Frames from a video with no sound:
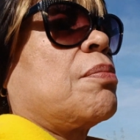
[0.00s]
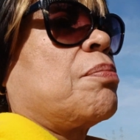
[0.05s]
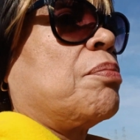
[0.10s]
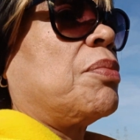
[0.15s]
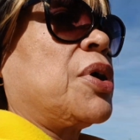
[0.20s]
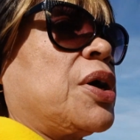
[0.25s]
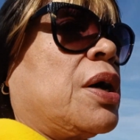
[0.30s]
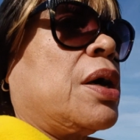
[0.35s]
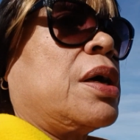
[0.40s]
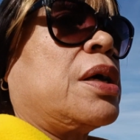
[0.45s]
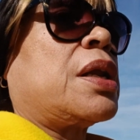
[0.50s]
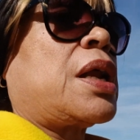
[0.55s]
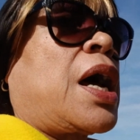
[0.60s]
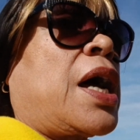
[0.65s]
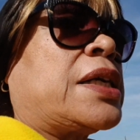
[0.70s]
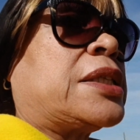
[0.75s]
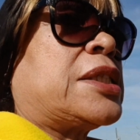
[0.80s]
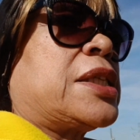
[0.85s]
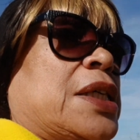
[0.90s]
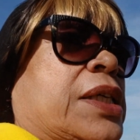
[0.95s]
but
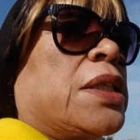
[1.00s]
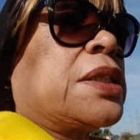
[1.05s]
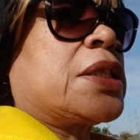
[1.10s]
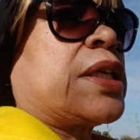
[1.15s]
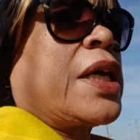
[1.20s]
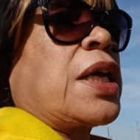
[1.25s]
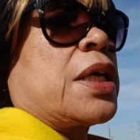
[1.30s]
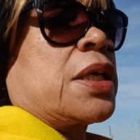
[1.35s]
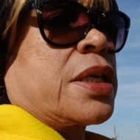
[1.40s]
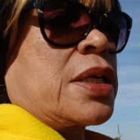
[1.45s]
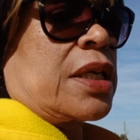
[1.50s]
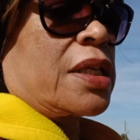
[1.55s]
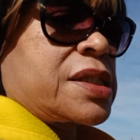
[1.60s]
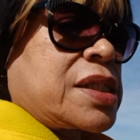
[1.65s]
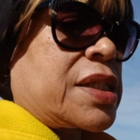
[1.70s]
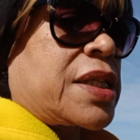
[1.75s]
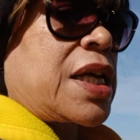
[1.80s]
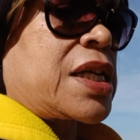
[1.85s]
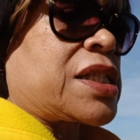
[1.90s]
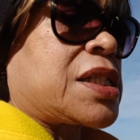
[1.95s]
I did get an
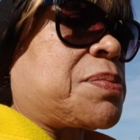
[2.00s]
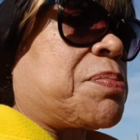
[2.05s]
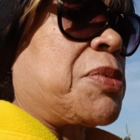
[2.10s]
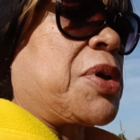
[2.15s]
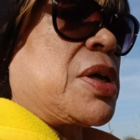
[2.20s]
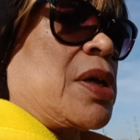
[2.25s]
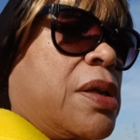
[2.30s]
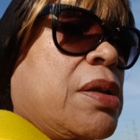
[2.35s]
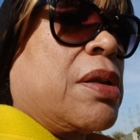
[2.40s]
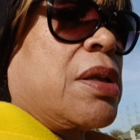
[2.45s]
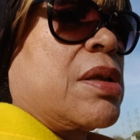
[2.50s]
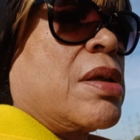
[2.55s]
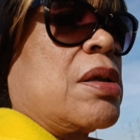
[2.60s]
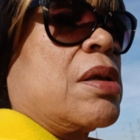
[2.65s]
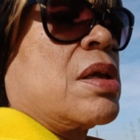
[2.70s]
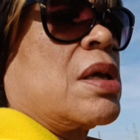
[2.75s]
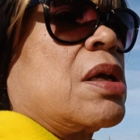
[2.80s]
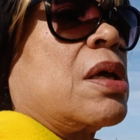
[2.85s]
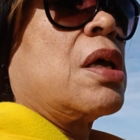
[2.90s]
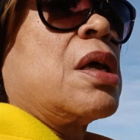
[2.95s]
assessment
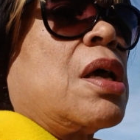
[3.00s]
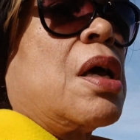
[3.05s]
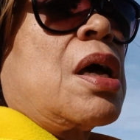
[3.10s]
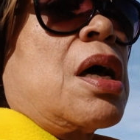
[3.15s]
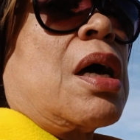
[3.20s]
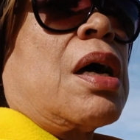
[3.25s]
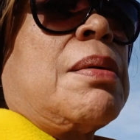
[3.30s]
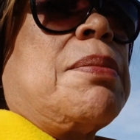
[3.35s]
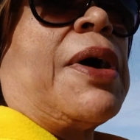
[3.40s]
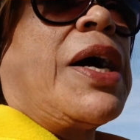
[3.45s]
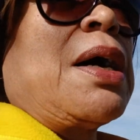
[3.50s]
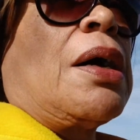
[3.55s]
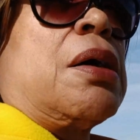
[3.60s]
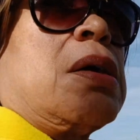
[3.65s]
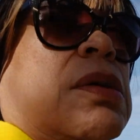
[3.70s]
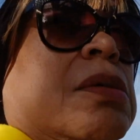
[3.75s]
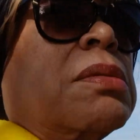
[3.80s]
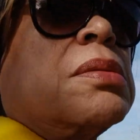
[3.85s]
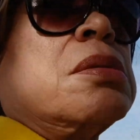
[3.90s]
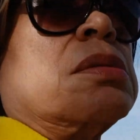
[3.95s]
about,